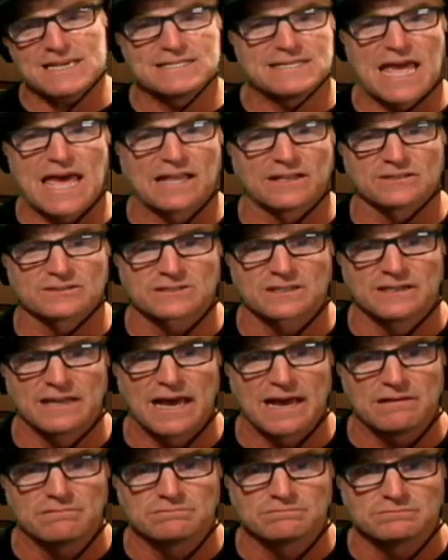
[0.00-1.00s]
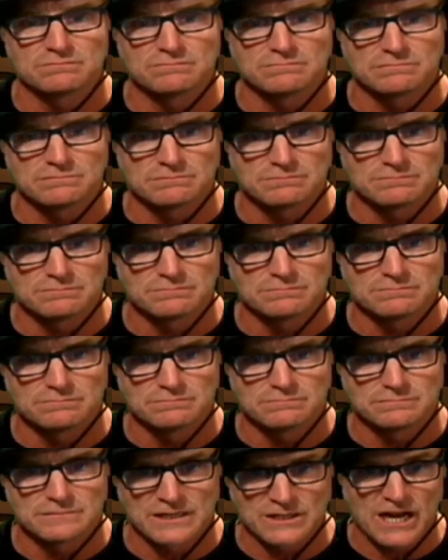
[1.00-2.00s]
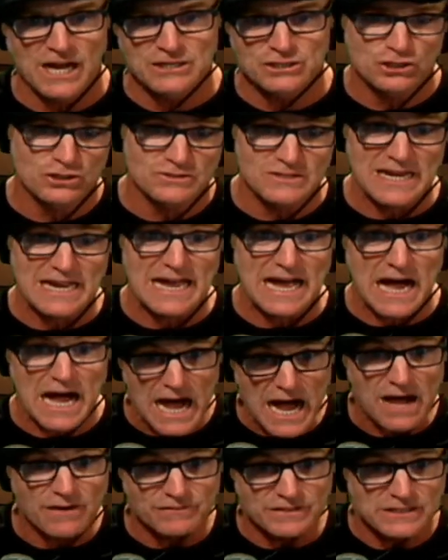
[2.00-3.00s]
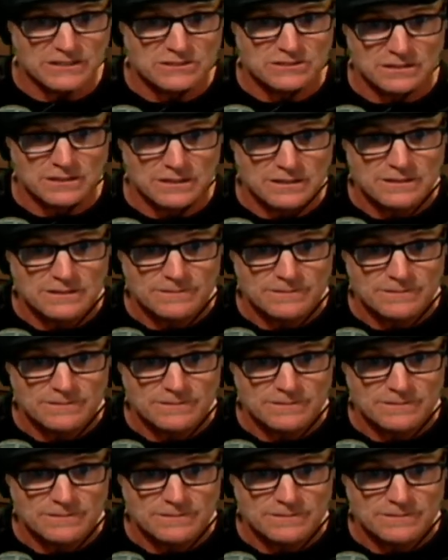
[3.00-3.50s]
Dallas in that. I should say, obviously.